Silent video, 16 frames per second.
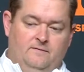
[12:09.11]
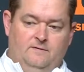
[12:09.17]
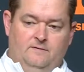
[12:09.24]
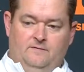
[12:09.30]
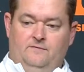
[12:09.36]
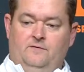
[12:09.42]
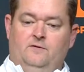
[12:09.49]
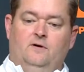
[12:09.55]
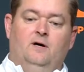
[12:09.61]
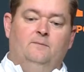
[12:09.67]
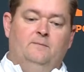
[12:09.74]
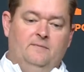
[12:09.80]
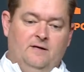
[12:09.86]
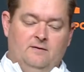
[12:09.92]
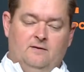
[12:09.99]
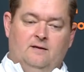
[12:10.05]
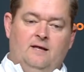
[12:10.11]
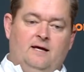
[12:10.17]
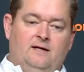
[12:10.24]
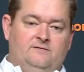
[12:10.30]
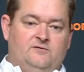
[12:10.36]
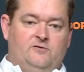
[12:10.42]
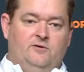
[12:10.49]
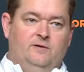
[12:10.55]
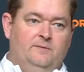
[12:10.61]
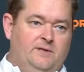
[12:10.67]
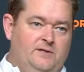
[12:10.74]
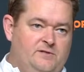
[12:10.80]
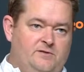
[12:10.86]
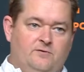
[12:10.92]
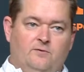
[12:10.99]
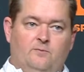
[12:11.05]
If you're up near the line of
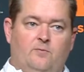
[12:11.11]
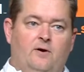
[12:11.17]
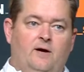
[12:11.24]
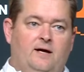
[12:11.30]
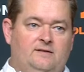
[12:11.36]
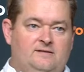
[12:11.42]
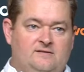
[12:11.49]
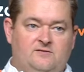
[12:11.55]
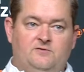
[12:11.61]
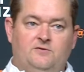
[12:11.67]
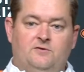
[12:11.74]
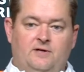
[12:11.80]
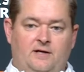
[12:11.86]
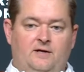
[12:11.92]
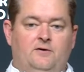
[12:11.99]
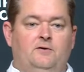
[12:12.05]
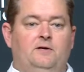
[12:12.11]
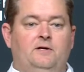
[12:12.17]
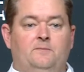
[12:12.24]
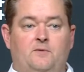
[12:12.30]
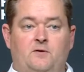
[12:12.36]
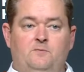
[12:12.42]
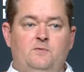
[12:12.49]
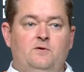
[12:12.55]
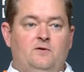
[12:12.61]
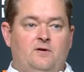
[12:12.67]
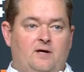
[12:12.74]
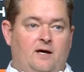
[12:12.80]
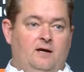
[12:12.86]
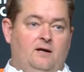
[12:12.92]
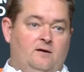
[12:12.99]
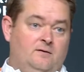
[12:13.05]
scrimmage during practice, you're going to hear him
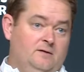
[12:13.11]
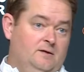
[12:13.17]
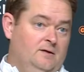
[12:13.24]
communicating